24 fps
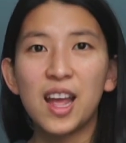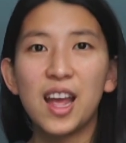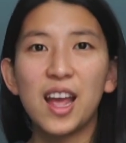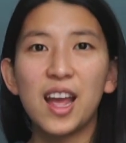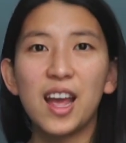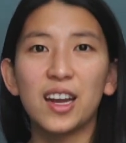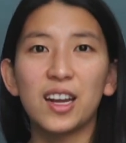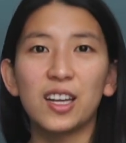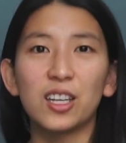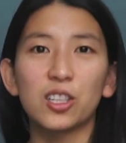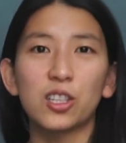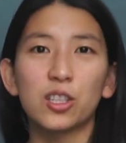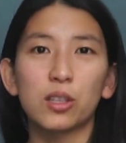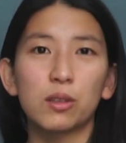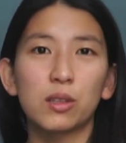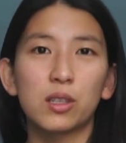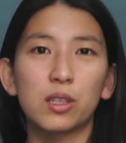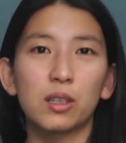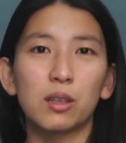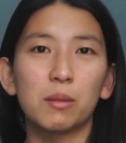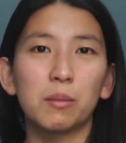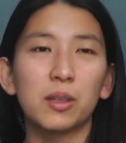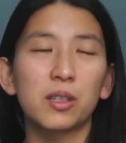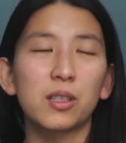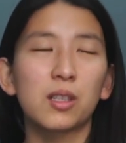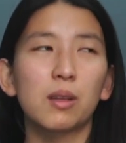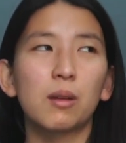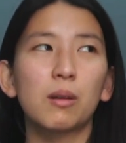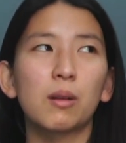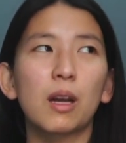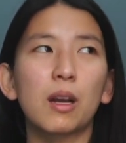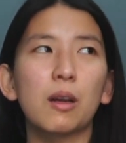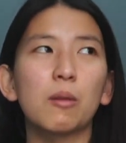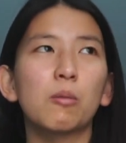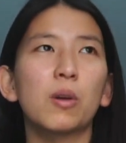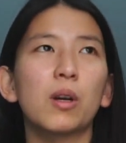And I show it to him and I say,
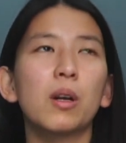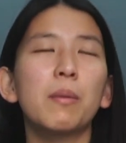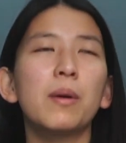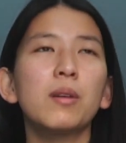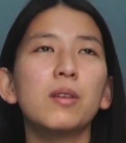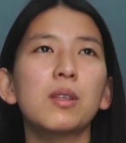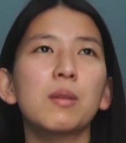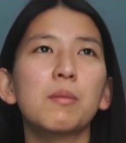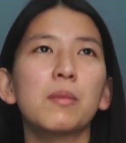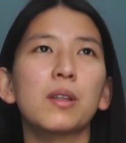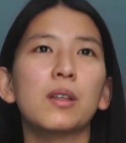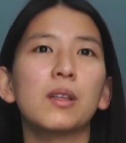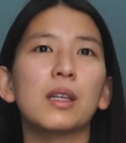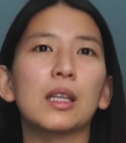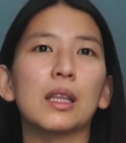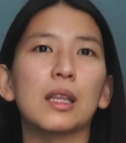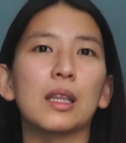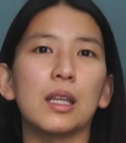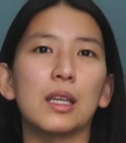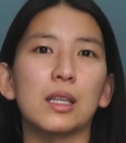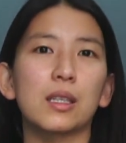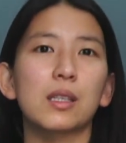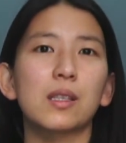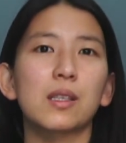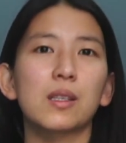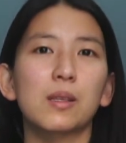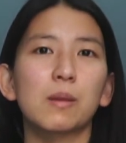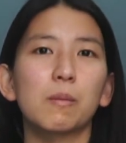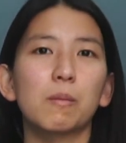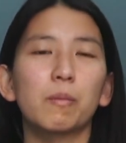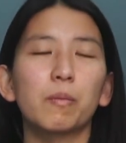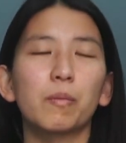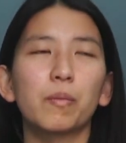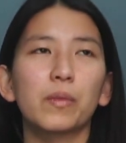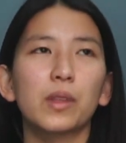okay, what about something like this?